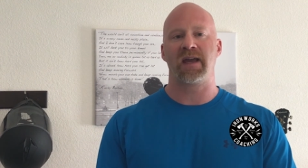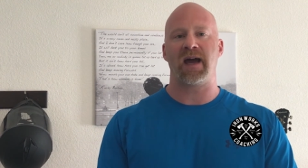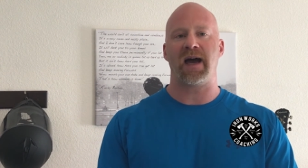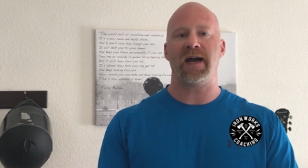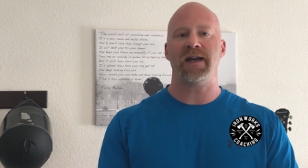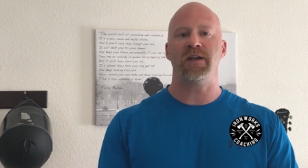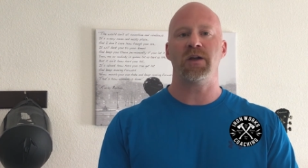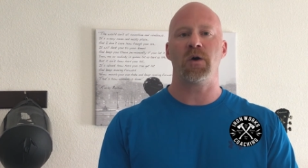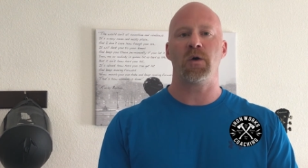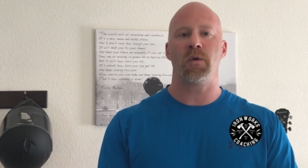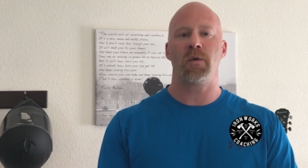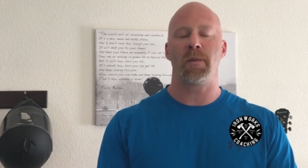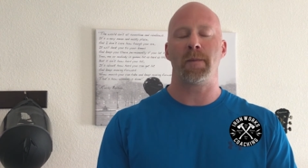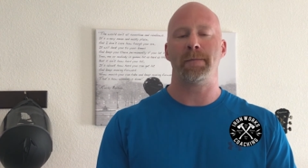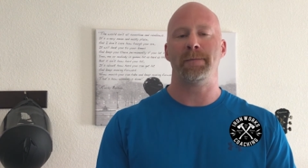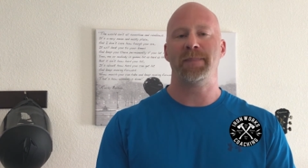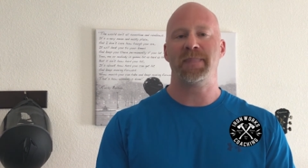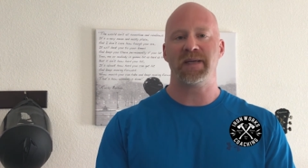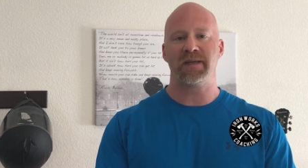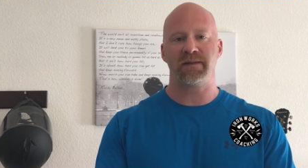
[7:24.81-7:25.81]
I know
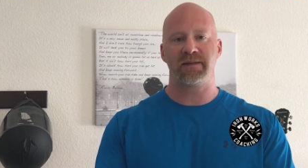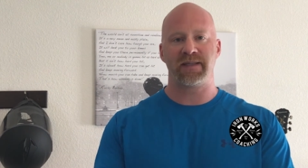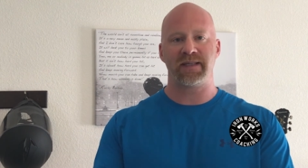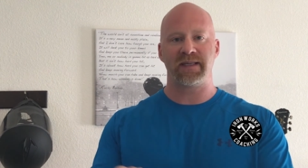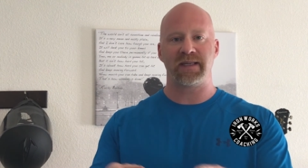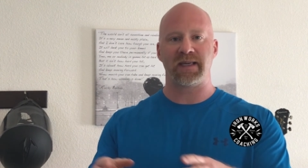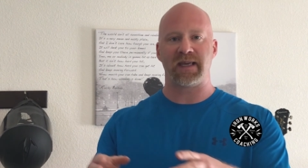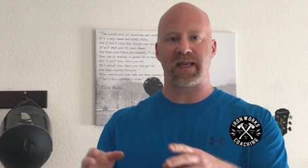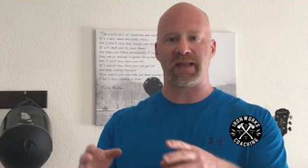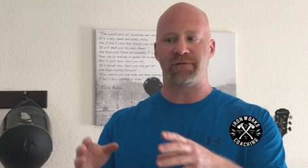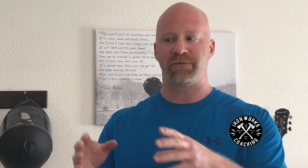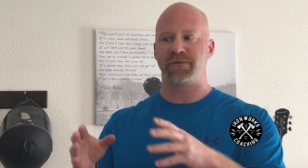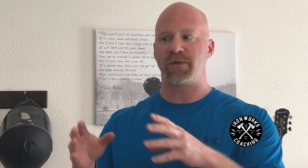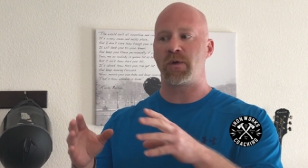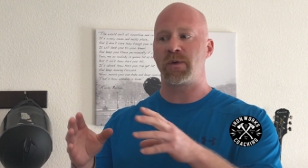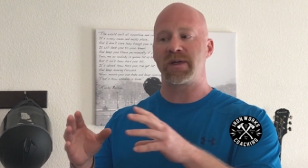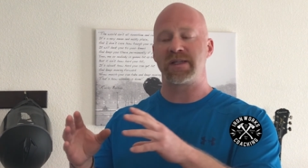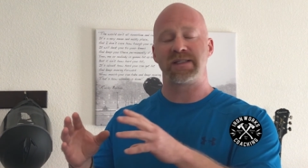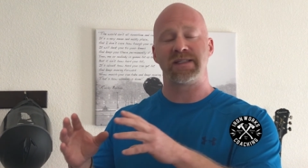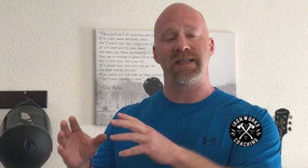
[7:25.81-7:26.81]
building and
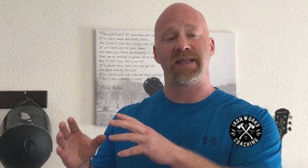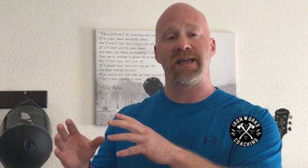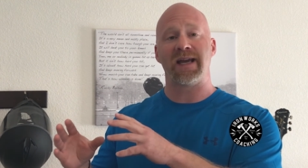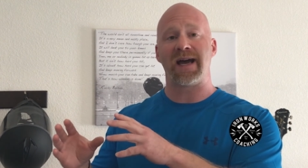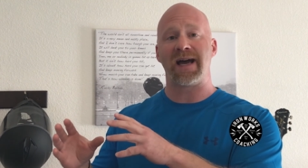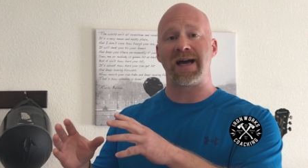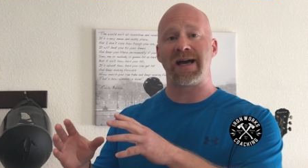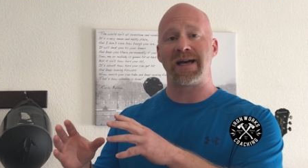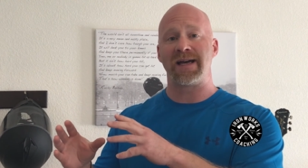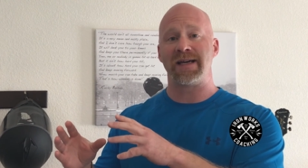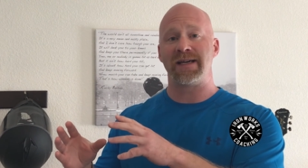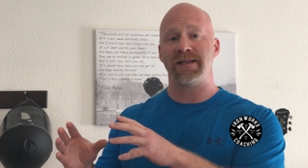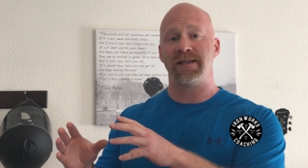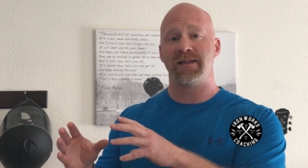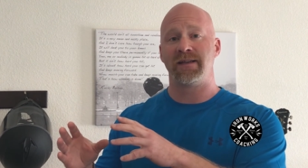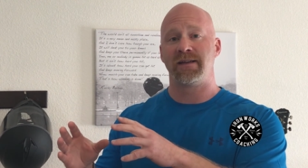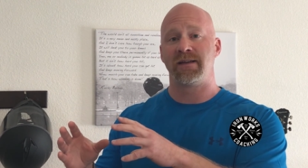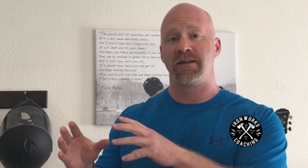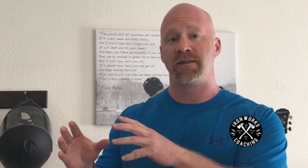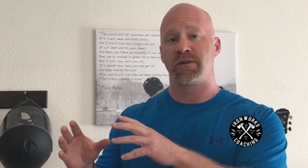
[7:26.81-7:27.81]
focusing
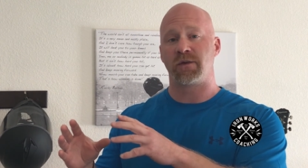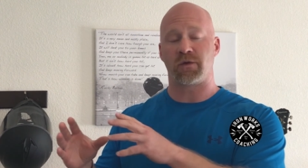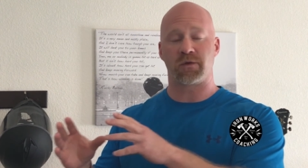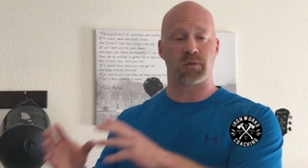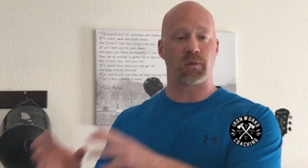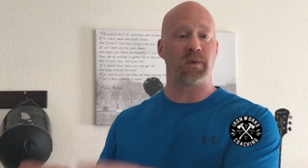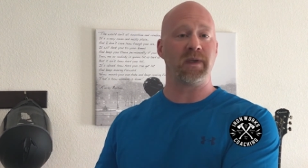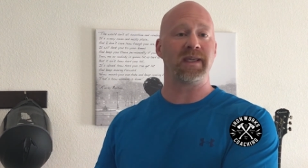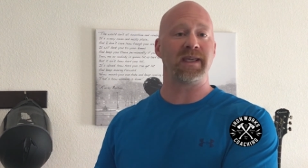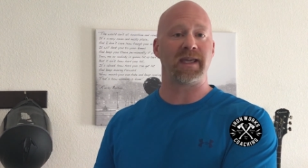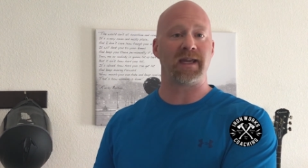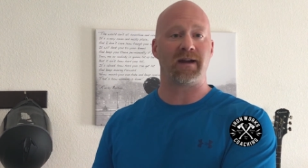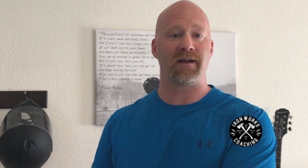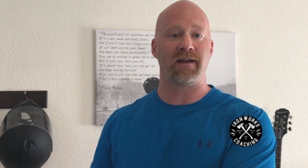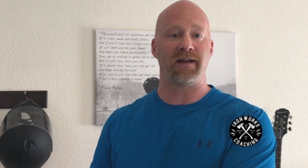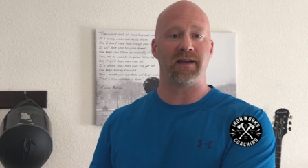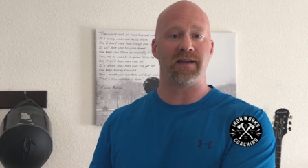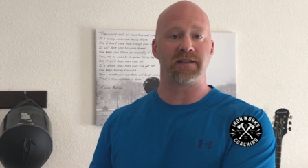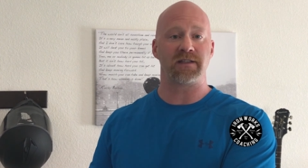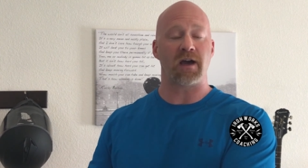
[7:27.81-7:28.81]
on those
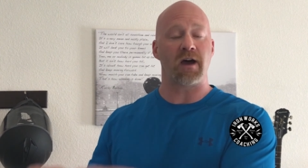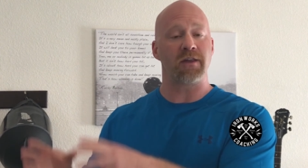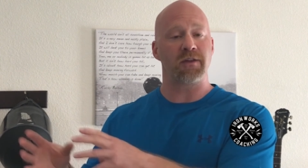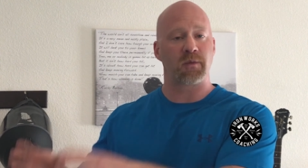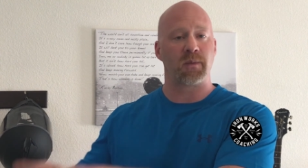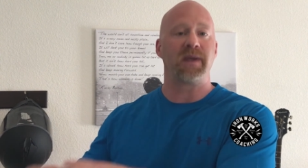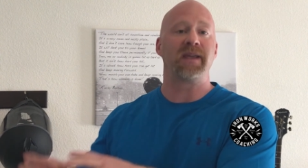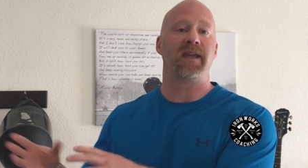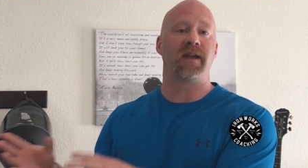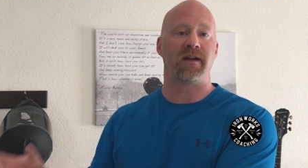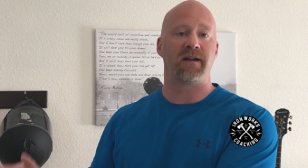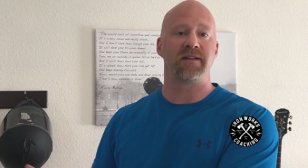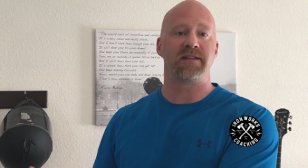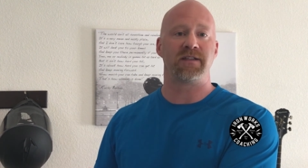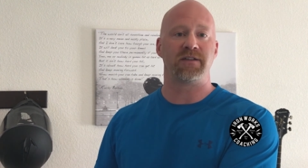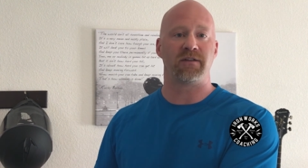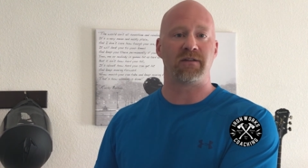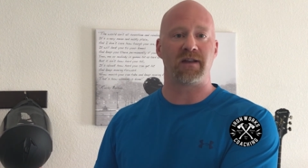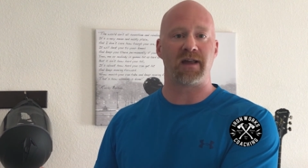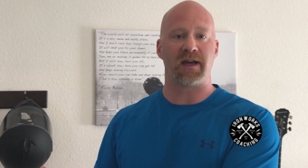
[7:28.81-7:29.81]
other weak areas
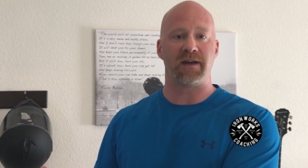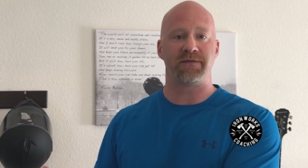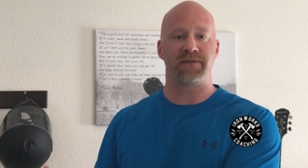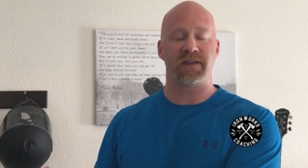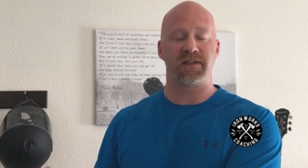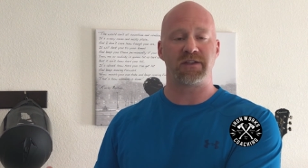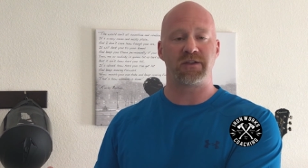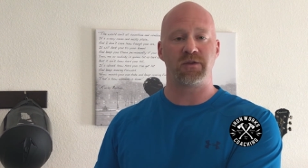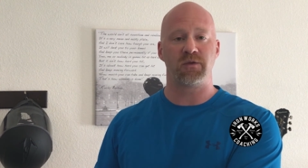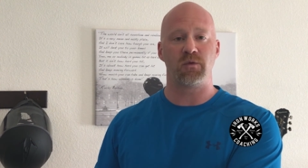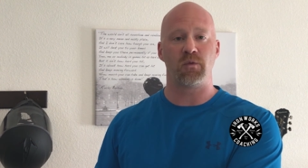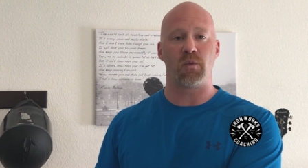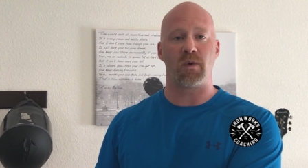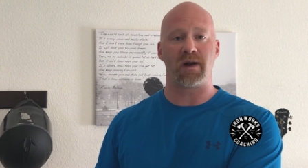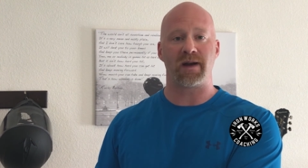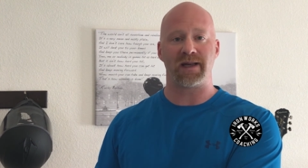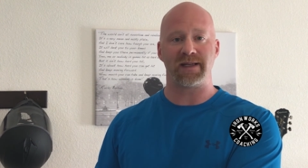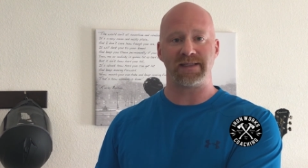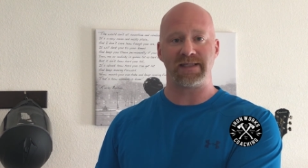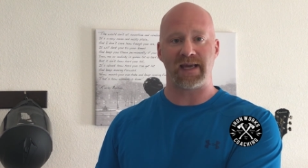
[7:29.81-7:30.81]
in your life that you
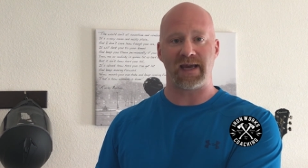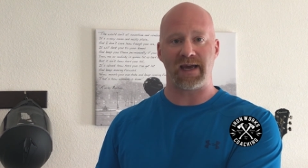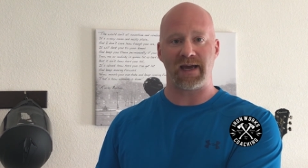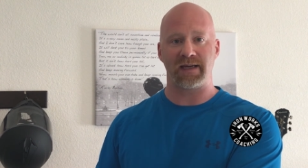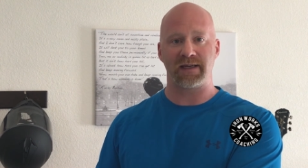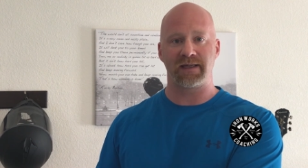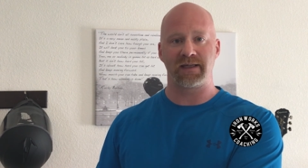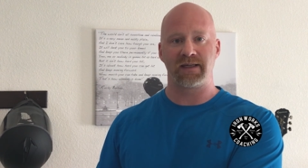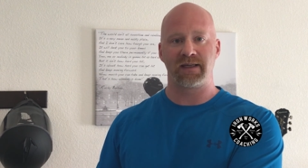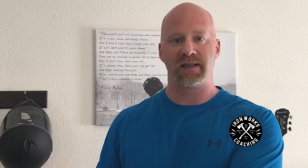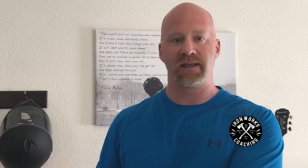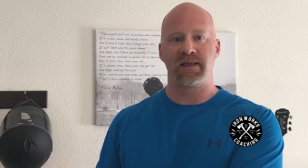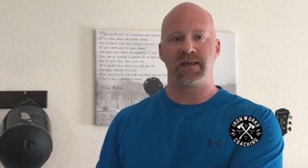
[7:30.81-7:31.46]
want to attack,